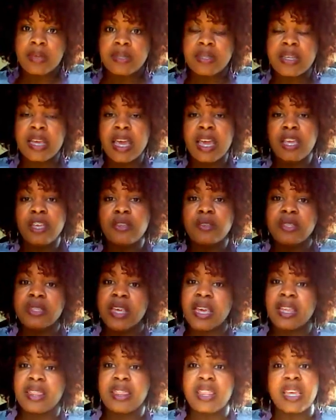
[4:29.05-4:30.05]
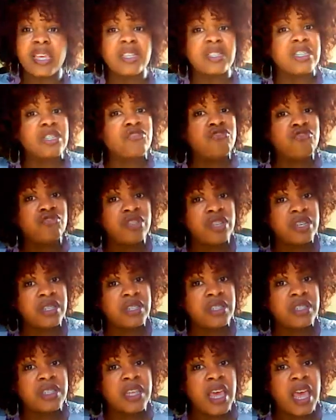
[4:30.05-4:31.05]
saying you said things that you
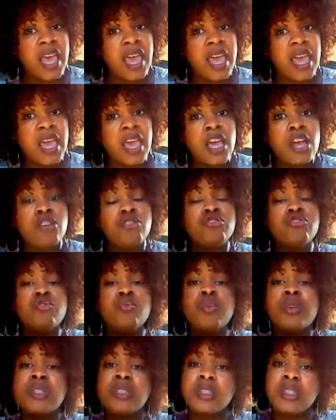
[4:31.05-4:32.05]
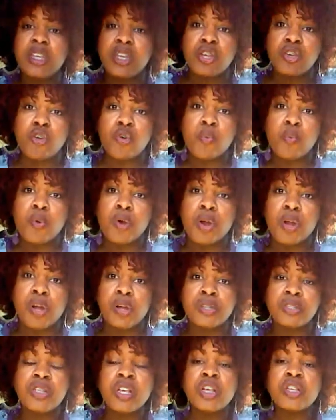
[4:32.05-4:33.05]
didn't say, twisting your
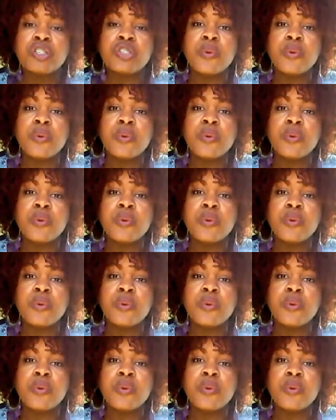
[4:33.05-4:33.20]
words.